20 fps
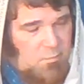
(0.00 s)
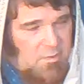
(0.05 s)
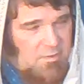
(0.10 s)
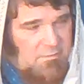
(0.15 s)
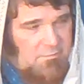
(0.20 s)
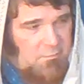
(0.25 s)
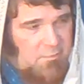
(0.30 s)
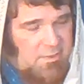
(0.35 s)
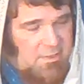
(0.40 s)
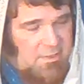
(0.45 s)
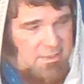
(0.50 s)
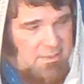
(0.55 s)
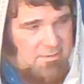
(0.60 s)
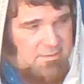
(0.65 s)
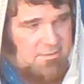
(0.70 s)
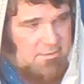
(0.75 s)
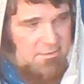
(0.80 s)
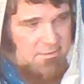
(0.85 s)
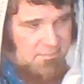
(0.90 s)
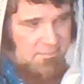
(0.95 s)
if we
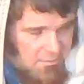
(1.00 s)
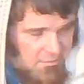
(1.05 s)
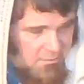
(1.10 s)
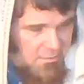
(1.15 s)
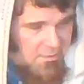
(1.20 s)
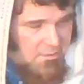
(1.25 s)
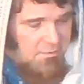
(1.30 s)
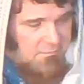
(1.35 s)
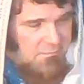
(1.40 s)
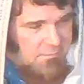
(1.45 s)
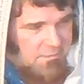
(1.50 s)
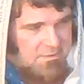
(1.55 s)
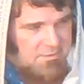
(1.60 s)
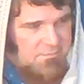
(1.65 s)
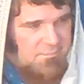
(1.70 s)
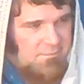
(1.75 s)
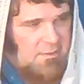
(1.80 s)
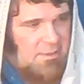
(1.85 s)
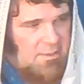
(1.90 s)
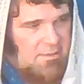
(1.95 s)
answer it a little off, that's
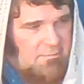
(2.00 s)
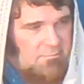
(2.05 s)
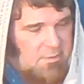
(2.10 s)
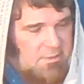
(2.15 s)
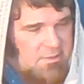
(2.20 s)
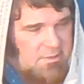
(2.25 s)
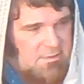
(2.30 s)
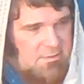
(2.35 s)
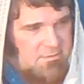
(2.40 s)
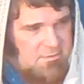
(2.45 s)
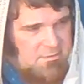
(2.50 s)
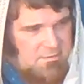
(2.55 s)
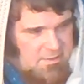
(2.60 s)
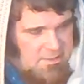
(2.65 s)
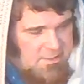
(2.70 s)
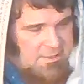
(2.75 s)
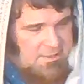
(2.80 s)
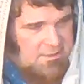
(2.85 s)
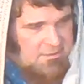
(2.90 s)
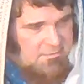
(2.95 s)
fine. We just
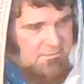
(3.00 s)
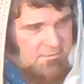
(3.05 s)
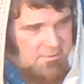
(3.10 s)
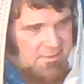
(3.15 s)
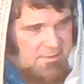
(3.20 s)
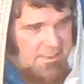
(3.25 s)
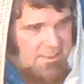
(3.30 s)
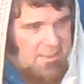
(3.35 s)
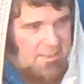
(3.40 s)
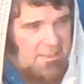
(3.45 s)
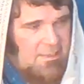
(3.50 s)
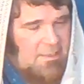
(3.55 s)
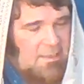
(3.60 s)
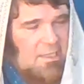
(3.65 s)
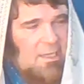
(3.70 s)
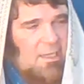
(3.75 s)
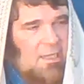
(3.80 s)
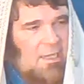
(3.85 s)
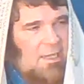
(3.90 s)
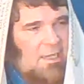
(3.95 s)
take a look at it
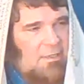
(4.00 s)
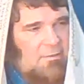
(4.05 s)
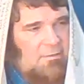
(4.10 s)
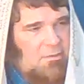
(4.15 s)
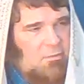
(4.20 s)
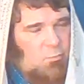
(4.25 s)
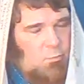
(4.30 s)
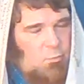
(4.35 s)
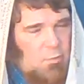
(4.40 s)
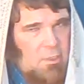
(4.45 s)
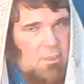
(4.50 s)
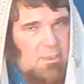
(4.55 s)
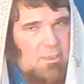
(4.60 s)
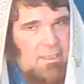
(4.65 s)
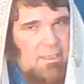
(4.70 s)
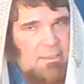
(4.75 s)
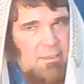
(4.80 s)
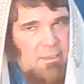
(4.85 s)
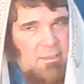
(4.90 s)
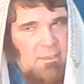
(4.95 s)
and the
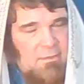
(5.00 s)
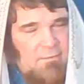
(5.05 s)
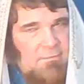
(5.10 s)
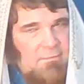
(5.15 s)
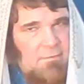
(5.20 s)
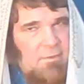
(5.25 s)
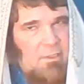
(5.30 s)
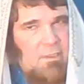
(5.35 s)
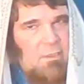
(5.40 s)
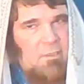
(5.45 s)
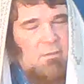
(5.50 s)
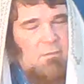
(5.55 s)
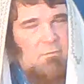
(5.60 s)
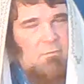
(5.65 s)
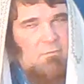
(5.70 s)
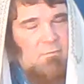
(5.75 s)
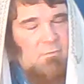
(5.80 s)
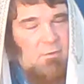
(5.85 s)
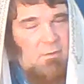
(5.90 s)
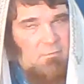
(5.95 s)
wording of
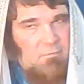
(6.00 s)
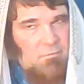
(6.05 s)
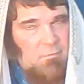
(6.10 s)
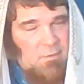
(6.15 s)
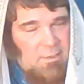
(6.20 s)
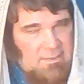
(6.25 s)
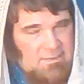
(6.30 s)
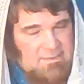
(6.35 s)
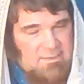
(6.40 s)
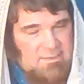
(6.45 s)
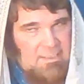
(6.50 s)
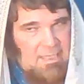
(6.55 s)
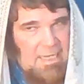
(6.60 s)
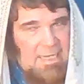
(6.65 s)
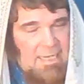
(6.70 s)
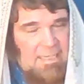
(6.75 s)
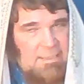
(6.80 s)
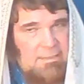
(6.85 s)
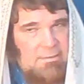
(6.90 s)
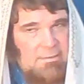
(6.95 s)
of what it's
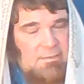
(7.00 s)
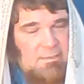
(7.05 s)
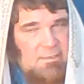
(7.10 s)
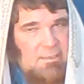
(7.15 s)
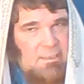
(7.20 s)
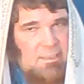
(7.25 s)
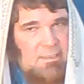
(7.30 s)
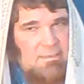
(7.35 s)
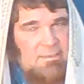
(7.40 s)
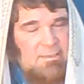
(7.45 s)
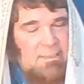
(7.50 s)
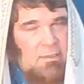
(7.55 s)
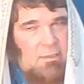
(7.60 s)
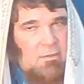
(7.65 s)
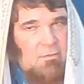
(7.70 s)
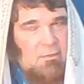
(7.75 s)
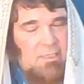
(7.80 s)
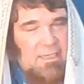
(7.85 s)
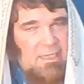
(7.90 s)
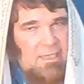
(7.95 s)
saying and say,
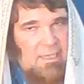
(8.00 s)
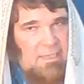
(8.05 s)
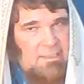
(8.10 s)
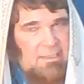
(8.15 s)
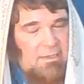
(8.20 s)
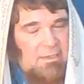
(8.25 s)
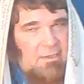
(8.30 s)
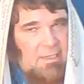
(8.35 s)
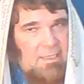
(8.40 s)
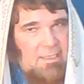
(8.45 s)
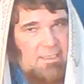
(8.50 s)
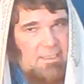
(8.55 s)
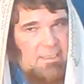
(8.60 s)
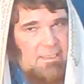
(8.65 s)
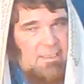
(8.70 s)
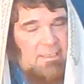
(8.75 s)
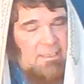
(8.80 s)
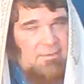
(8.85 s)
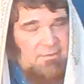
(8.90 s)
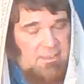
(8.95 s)
okay, now I
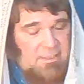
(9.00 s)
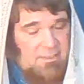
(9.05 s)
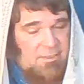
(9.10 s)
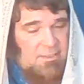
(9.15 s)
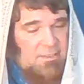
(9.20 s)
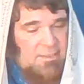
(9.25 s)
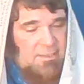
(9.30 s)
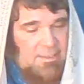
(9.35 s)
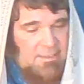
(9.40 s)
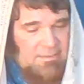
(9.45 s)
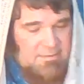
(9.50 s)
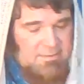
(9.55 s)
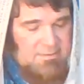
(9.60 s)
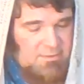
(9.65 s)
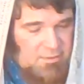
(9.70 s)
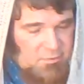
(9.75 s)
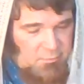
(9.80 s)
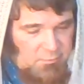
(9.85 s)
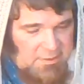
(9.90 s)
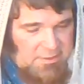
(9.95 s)
get it. And then you can answer
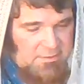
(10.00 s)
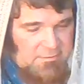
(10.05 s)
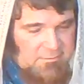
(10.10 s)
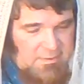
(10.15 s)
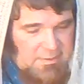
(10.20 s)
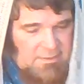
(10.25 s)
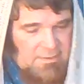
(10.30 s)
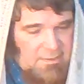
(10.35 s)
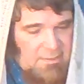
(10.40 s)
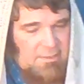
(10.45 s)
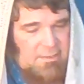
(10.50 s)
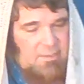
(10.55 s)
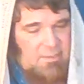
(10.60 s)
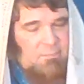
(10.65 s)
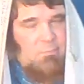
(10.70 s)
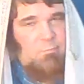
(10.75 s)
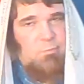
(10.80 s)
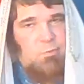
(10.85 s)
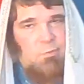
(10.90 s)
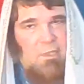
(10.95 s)
it correctly and then you can
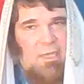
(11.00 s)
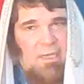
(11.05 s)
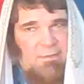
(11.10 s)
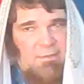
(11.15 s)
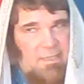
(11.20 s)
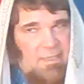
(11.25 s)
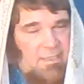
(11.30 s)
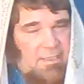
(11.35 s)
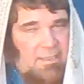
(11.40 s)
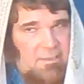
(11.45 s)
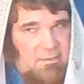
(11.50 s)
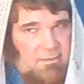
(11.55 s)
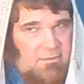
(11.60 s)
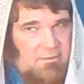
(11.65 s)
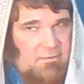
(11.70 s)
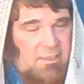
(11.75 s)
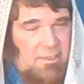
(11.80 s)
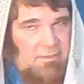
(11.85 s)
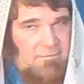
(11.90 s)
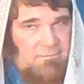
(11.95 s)
apply that in your
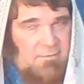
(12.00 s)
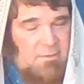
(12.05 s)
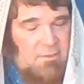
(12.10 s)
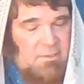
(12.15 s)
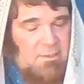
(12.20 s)
life.